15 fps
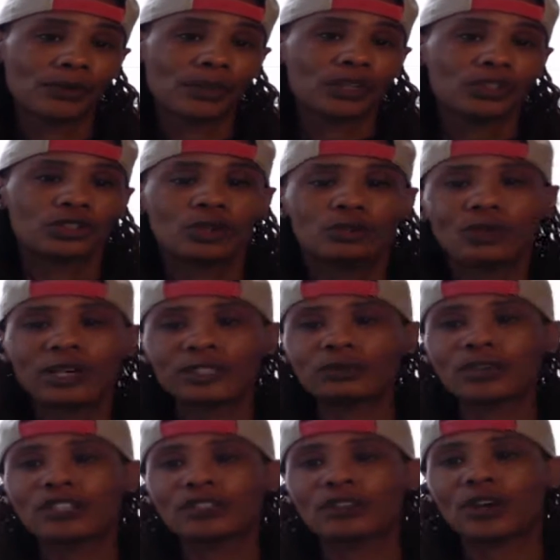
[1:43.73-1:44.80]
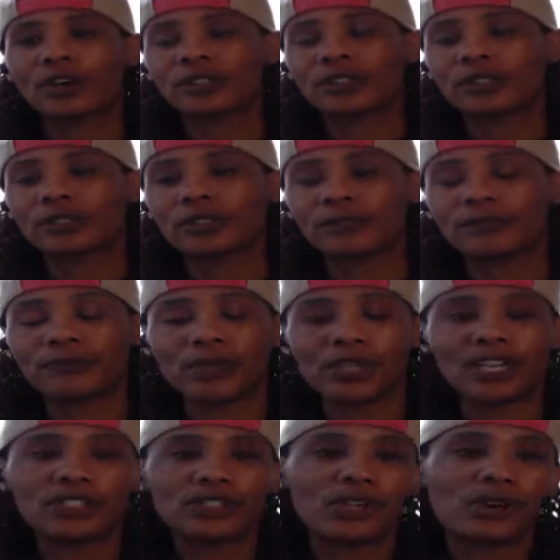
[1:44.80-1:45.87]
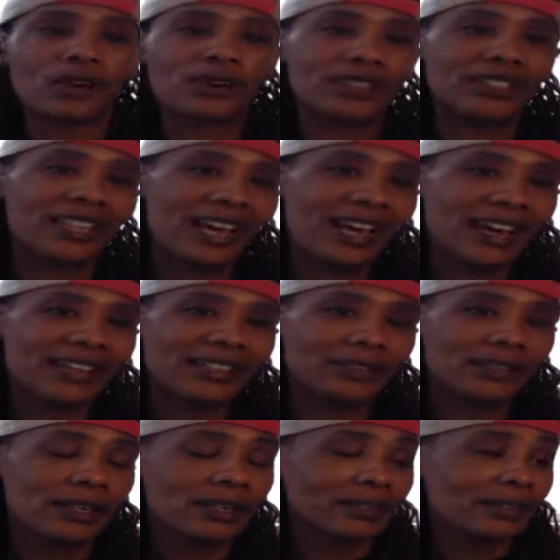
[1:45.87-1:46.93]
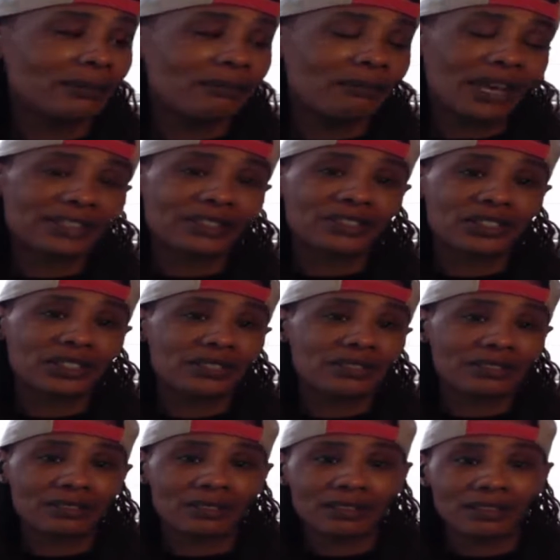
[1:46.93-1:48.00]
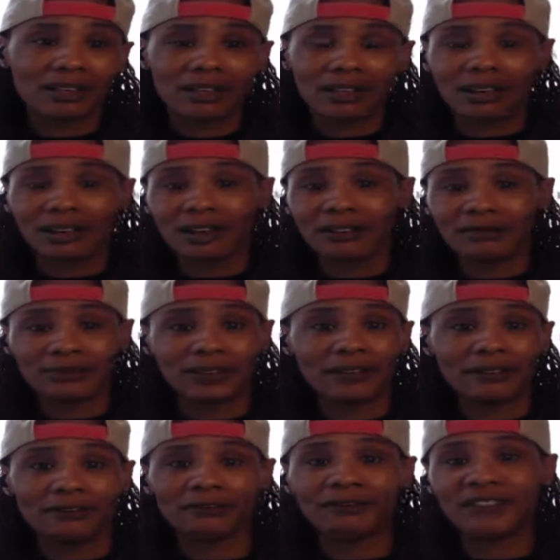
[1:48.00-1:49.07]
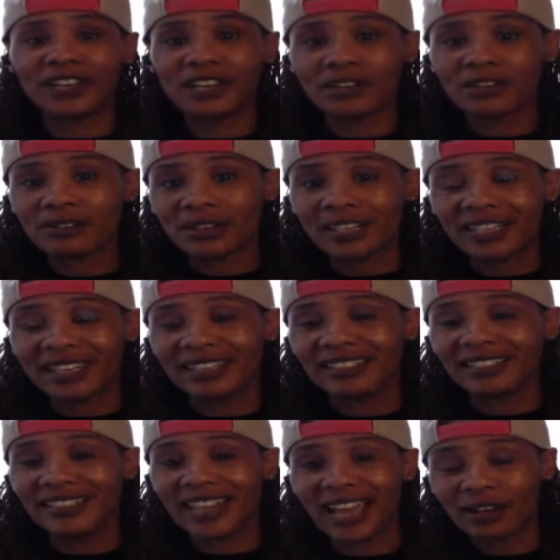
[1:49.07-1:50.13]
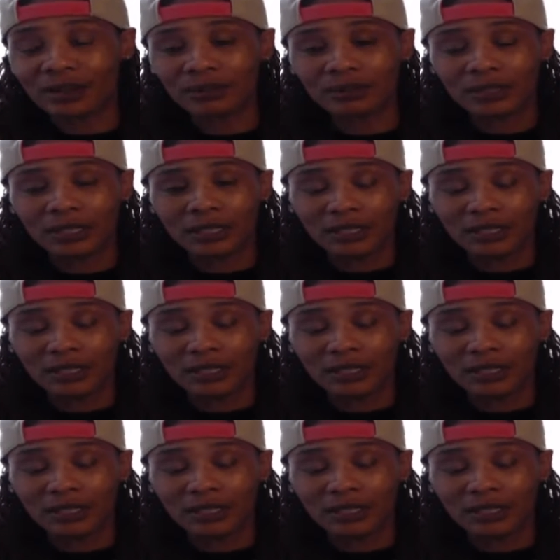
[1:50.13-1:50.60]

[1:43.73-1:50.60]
So once we start to internalize the messages of fear and doubt,